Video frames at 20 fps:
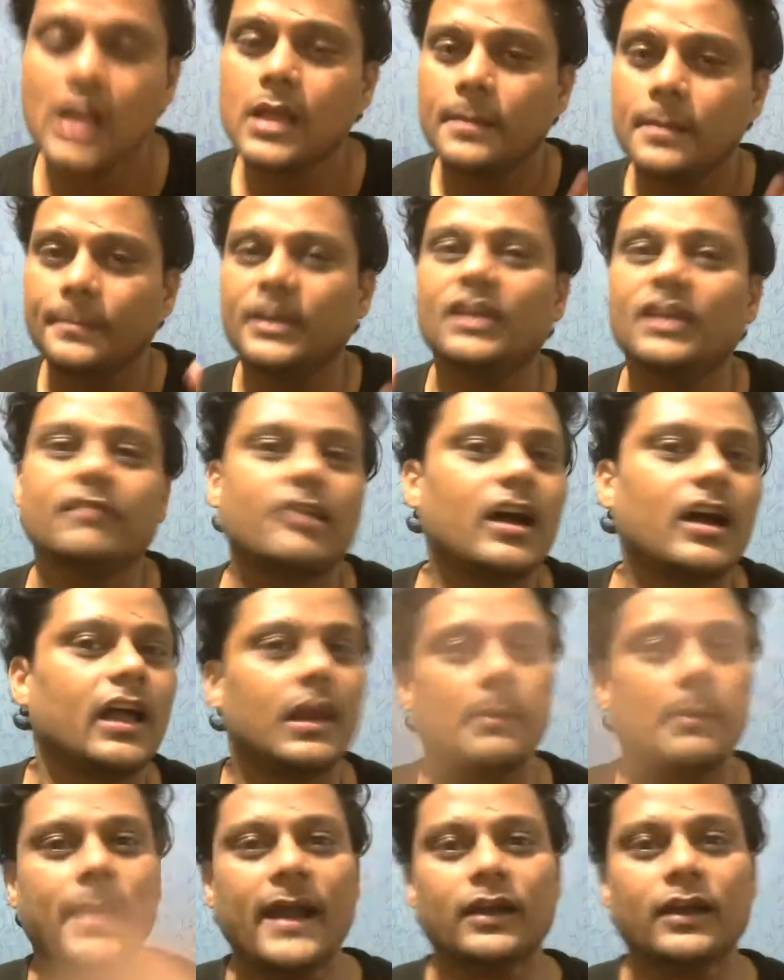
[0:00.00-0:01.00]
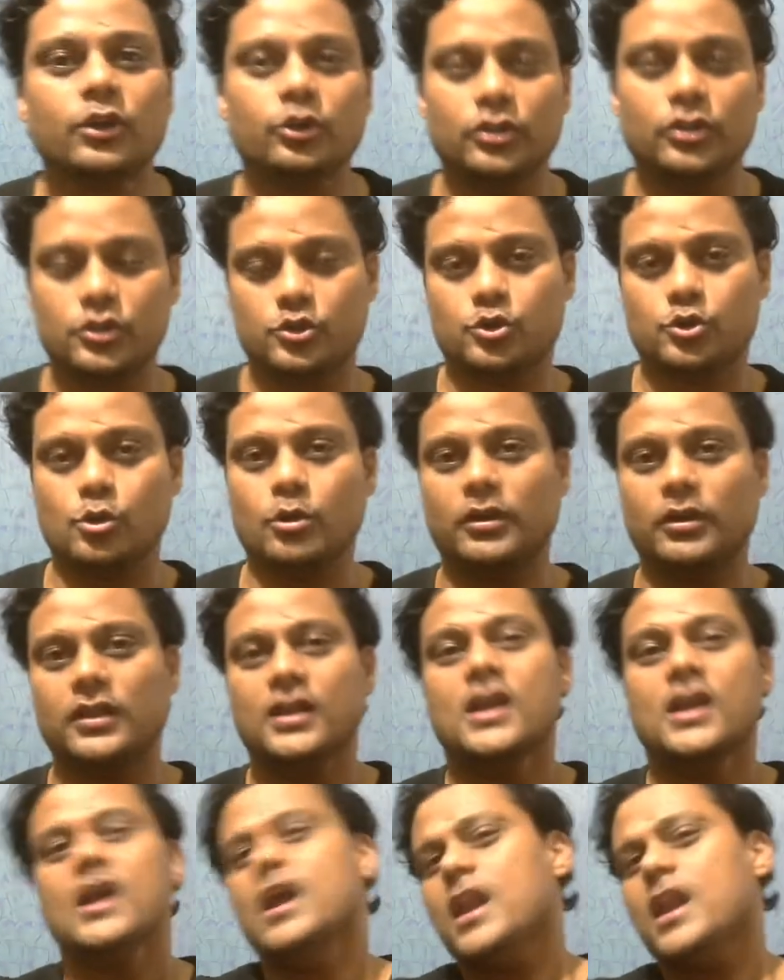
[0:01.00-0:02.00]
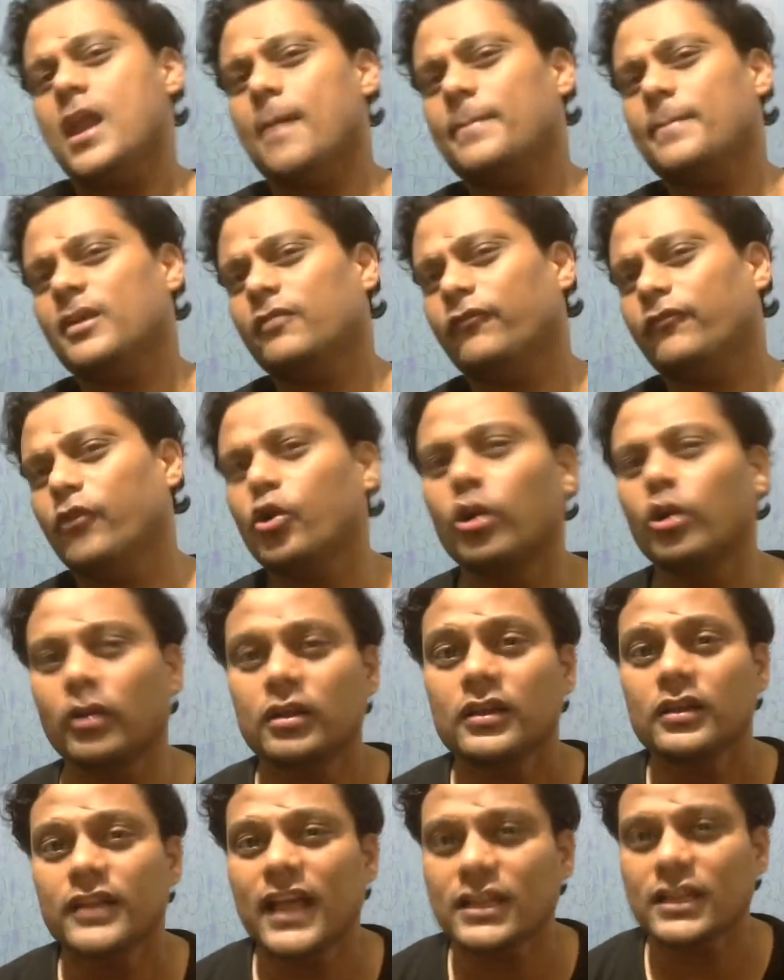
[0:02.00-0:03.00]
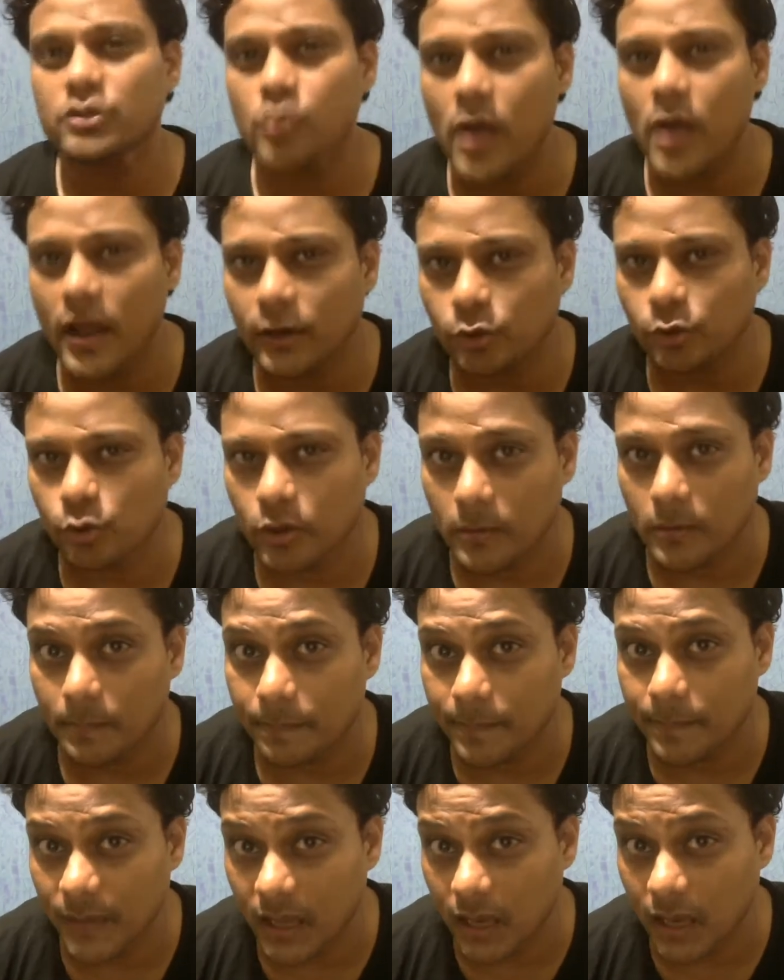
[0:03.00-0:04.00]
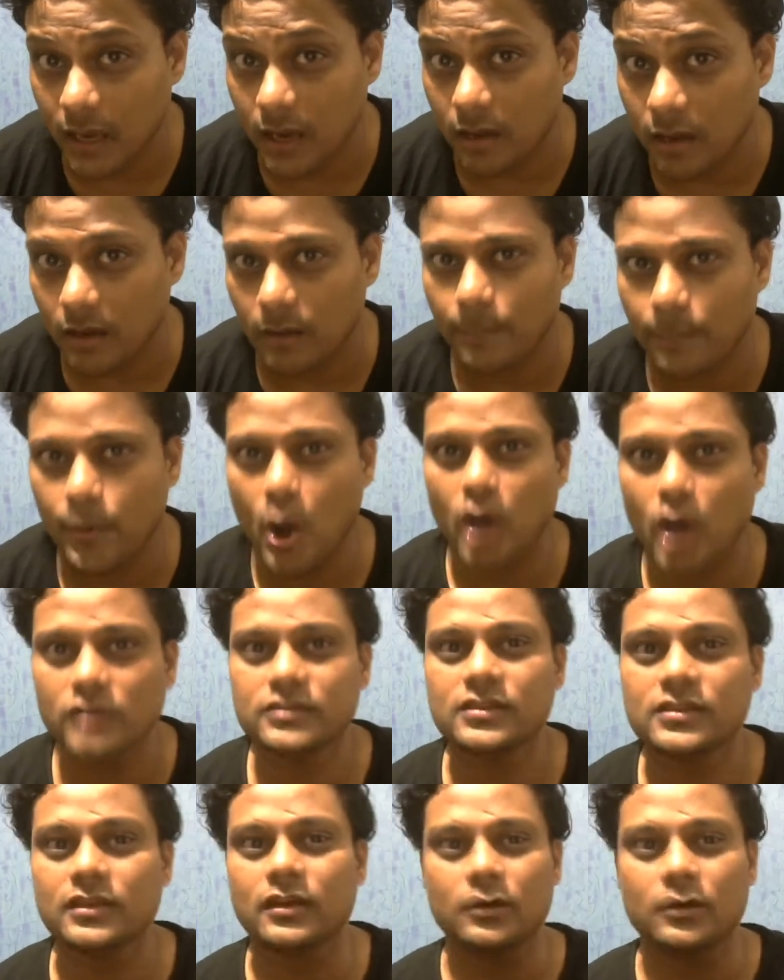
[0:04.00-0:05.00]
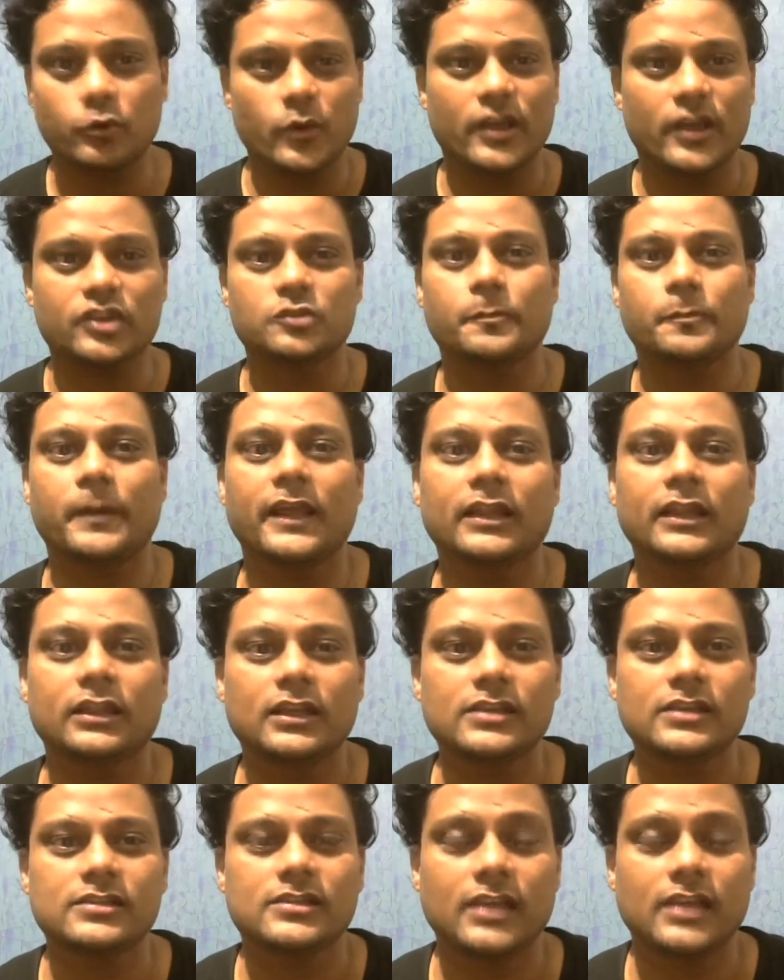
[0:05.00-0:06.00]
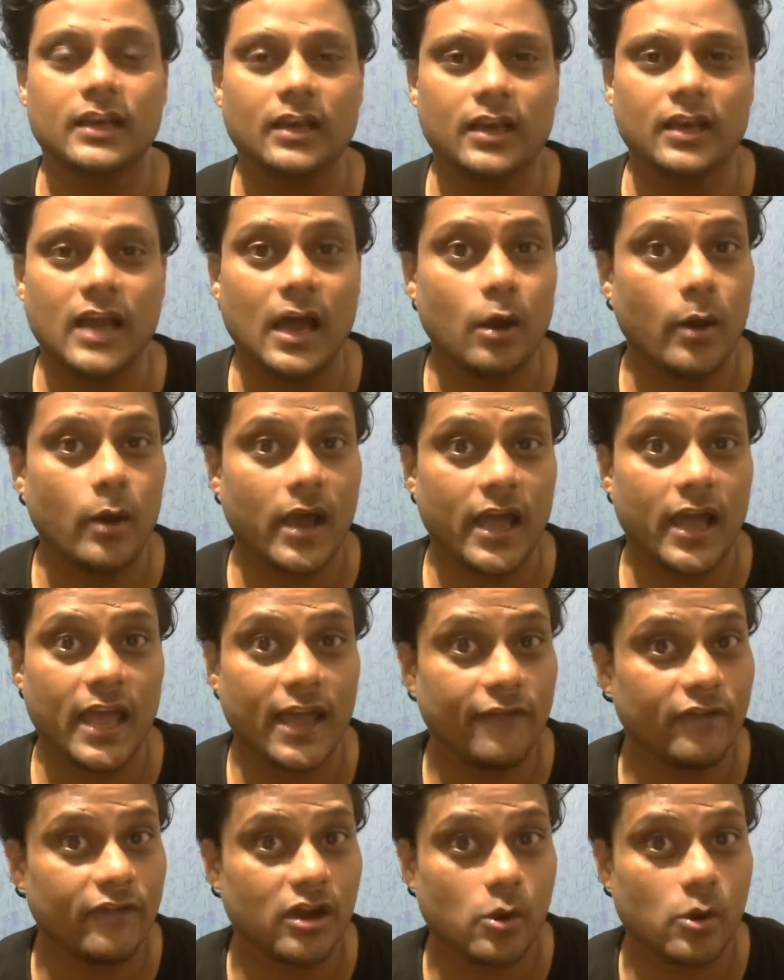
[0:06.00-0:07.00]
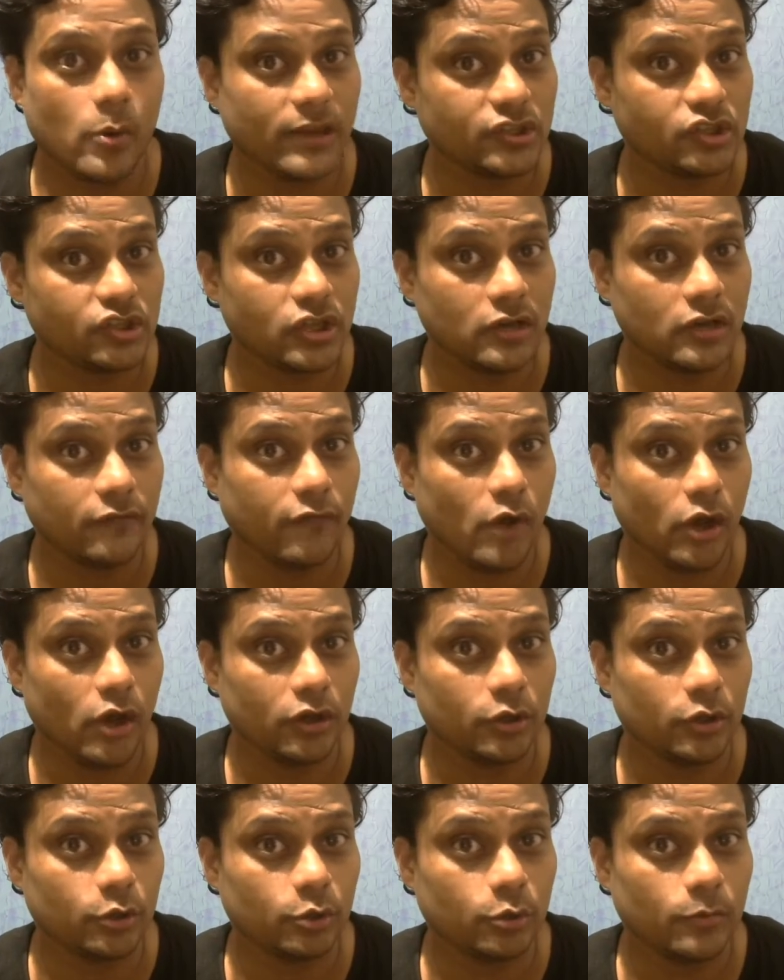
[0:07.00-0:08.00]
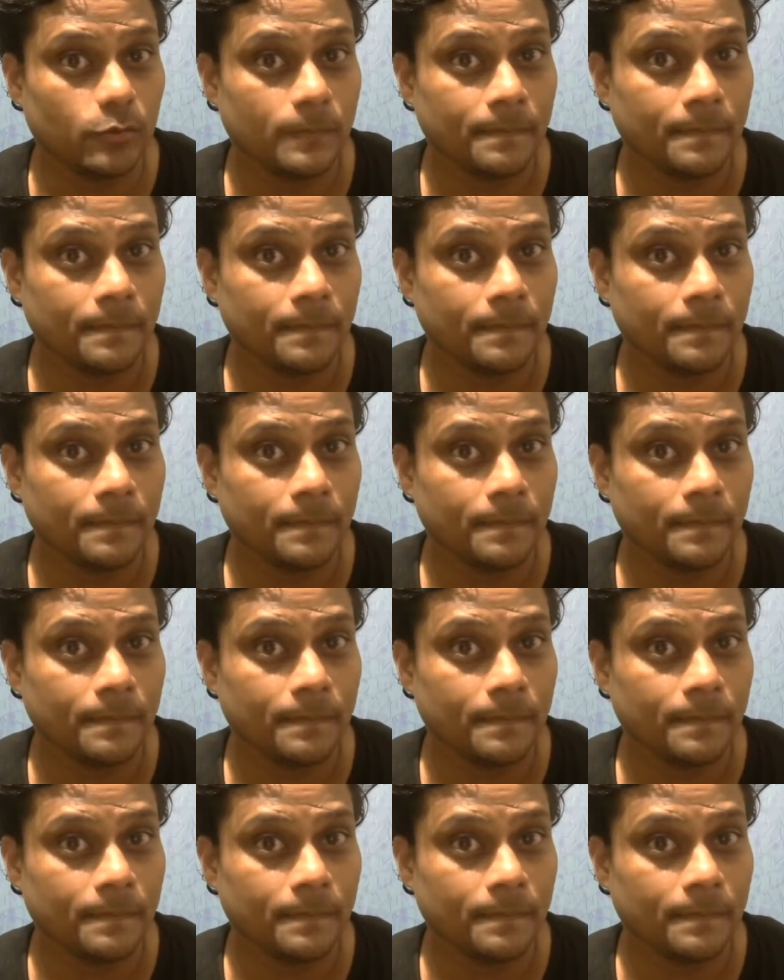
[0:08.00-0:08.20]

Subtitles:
Meanwhile, back to the story. Now before, that's why I took a big pause here to explain this, and now I have a question for you.